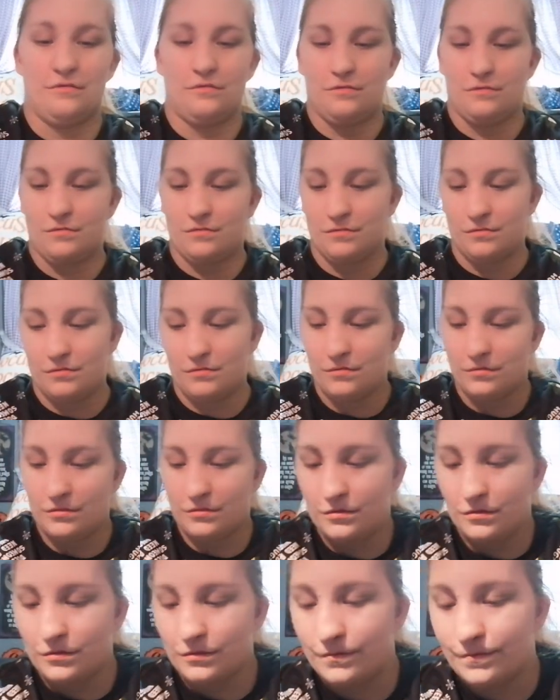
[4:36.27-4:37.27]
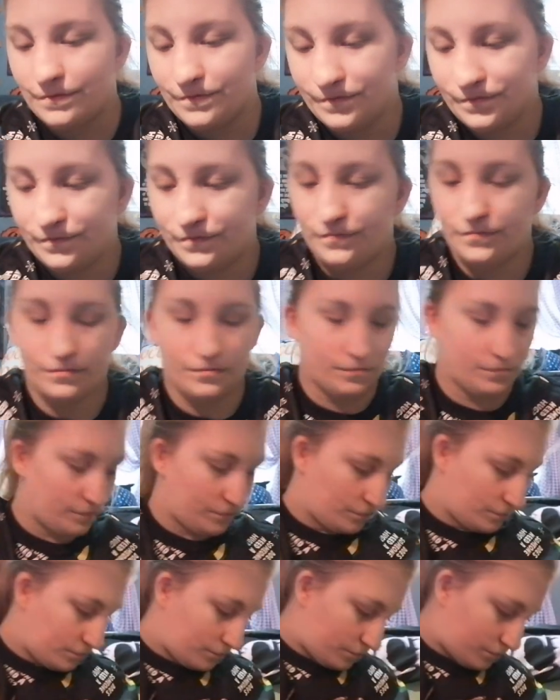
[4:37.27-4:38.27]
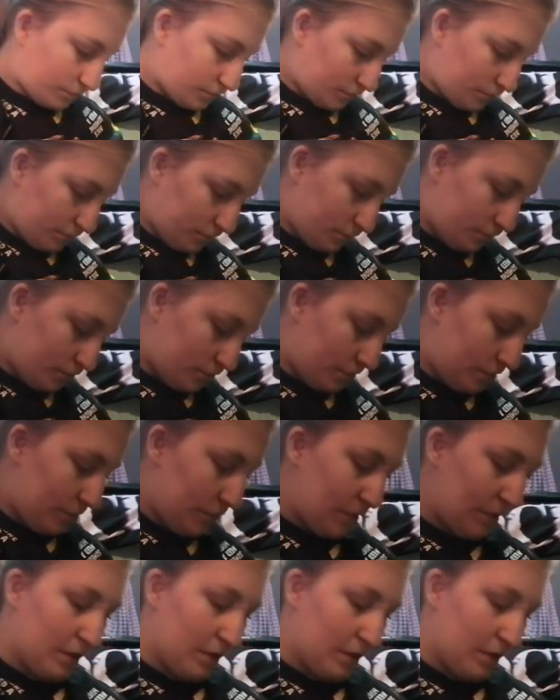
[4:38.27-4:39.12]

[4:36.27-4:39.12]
[no speech]